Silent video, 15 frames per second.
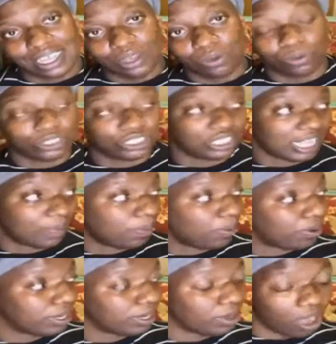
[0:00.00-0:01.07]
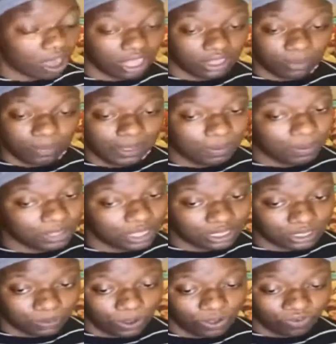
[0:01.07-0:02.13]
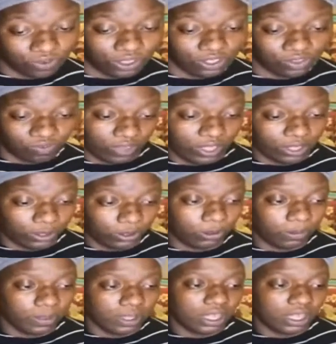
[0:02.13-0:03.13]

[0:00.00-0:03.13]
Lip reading: which they pointed, all the people that spoke for this film,